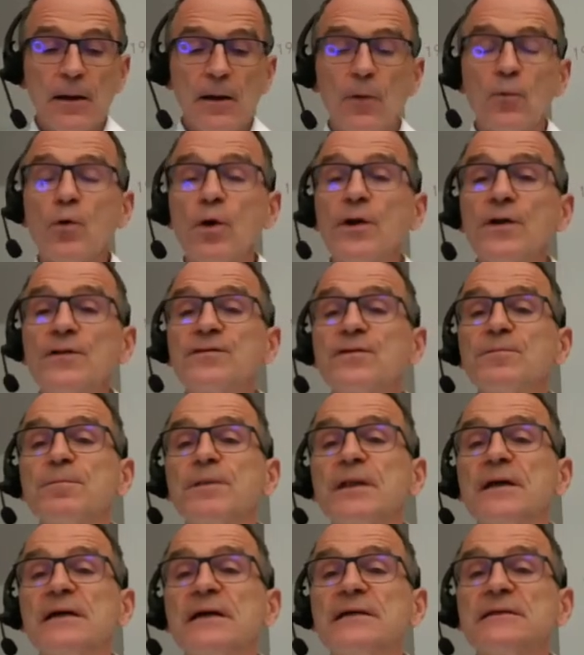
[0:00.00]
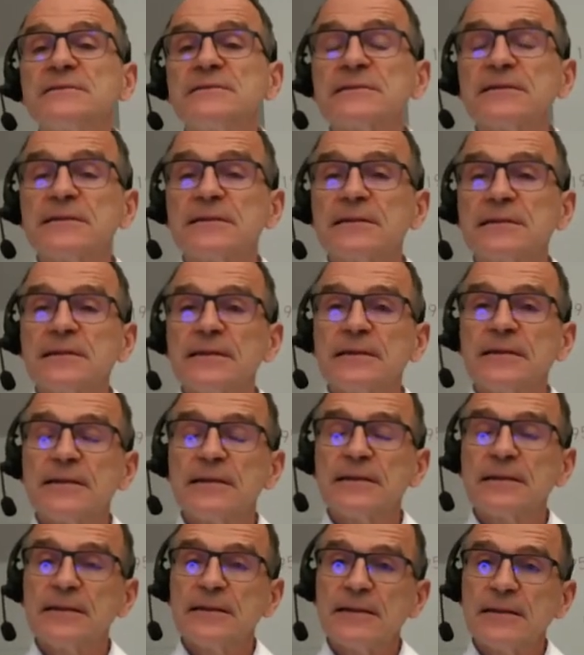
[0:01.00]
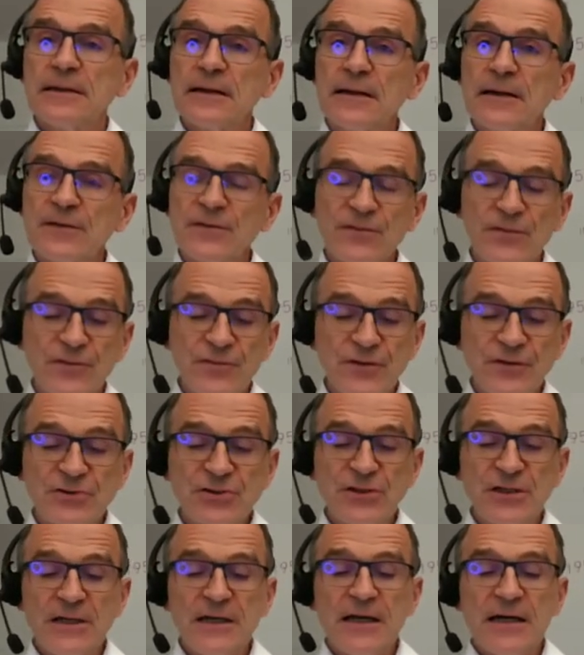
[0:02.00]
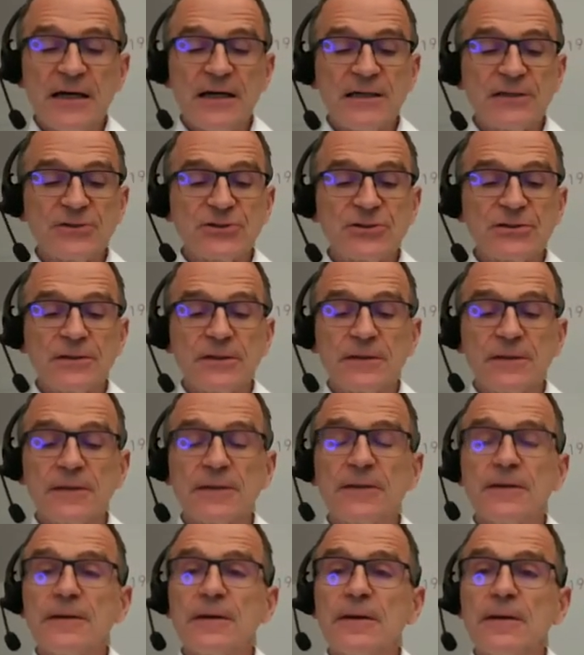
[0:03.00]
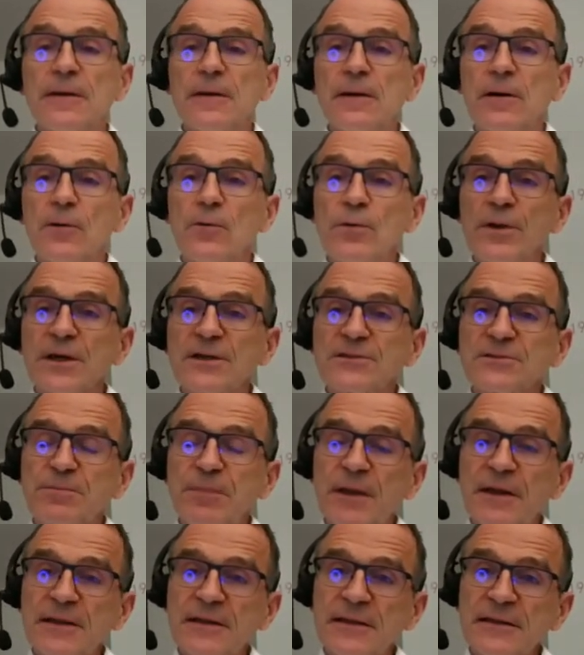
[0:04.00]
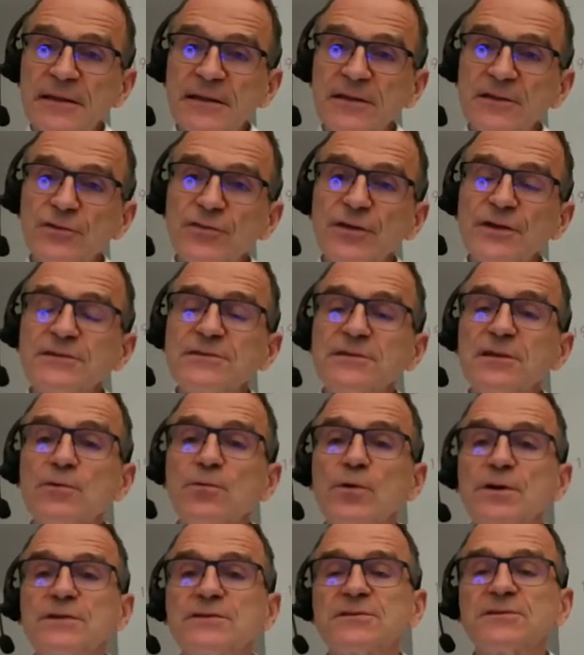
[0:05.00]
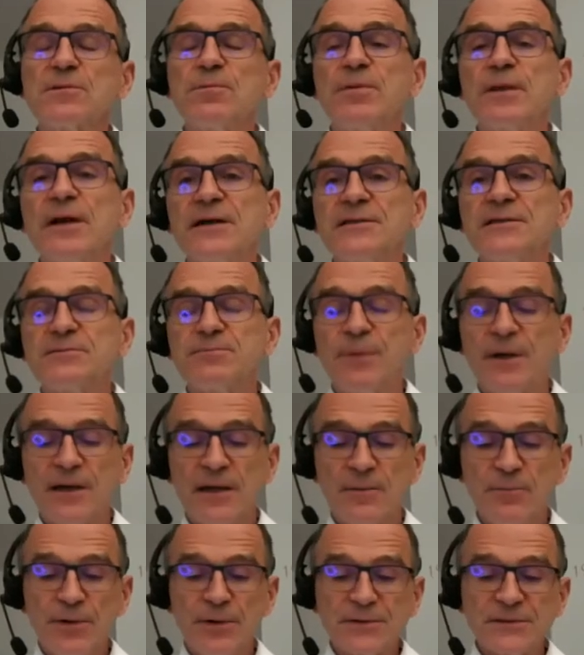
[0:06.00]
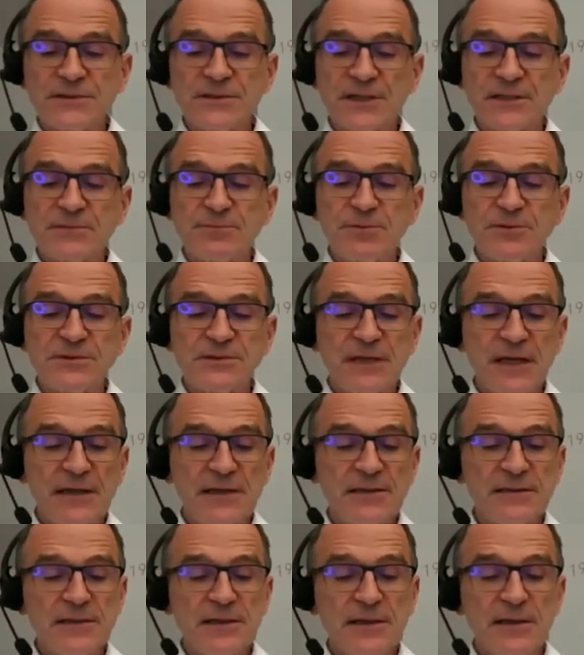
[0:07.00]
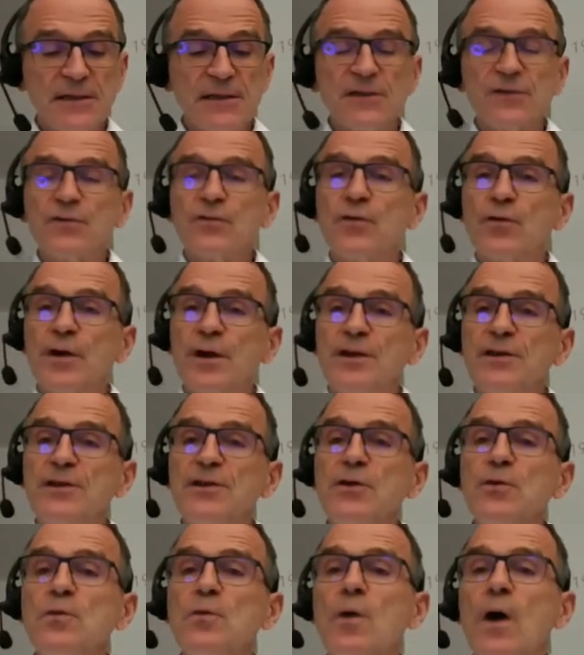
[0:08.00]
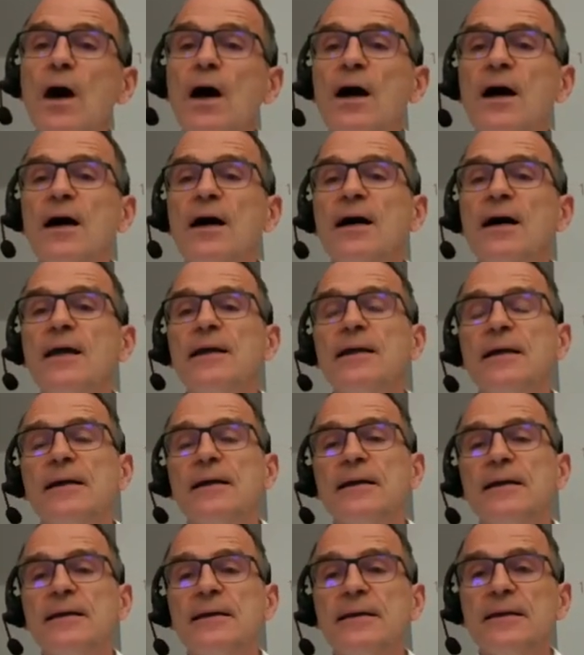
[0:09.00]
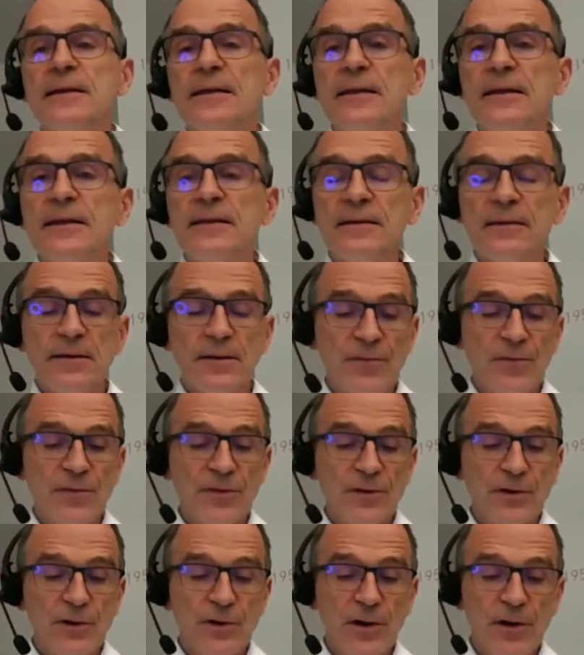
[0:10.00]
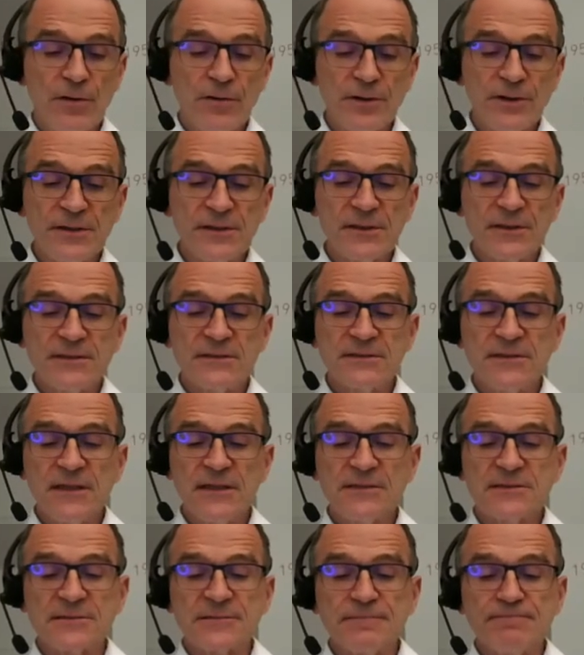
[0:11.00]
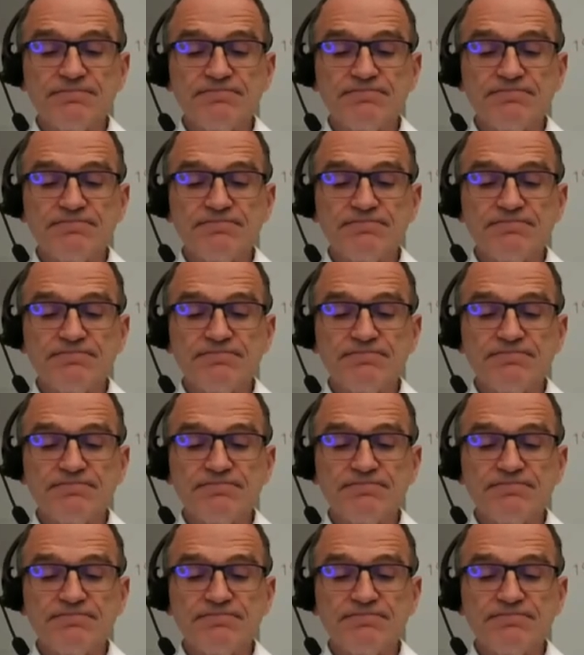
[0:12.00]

World supplies are sufficiently large. We expect an increase in world supplies by about 6% to a new high in the current season.